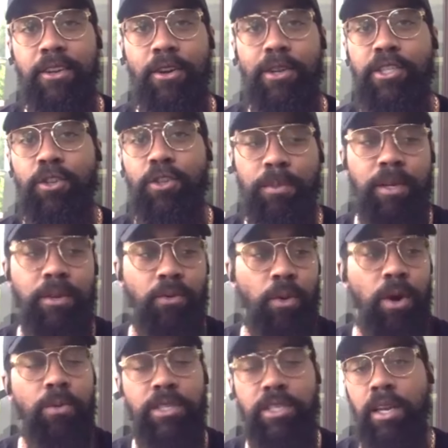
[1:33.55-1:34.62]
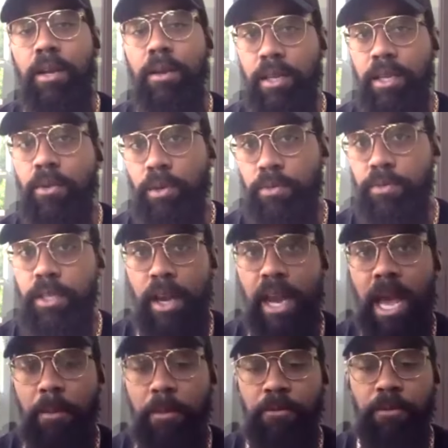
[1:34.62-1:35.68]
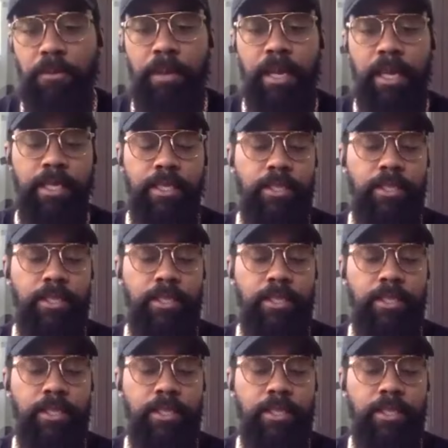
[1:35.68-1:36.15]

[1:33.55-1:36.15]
you know, assuming what was gonna happen for me.